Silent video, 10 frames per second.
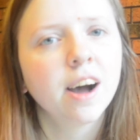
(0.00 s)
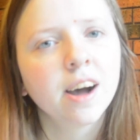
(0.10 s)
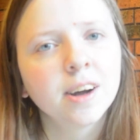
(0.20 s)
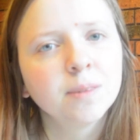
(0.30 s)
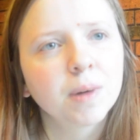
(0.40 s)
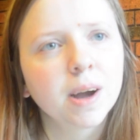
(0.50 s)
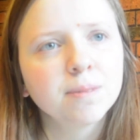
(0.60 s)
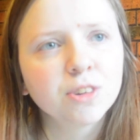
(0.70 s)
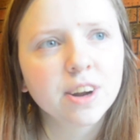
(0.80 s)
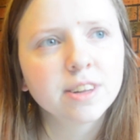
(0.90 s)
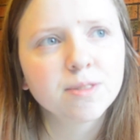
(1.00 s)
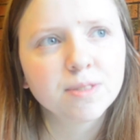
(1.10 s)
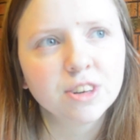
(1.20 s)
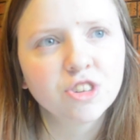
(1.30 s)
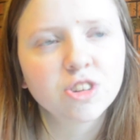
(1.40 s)
I'm trying to
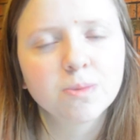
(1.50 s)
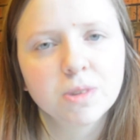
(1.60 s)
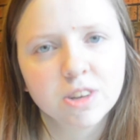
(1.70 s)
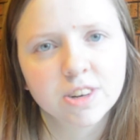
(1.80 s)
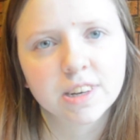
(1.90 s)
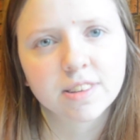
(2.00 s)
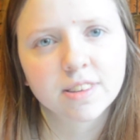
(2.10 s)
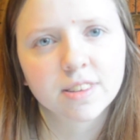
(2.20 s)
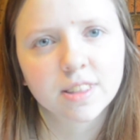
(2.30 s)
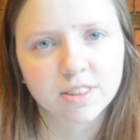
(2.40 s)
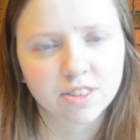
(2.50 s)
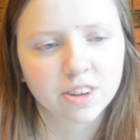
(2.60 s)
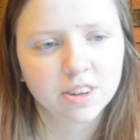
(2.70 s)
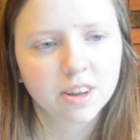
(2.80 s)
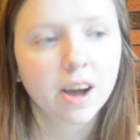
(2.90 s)
finish some series this year.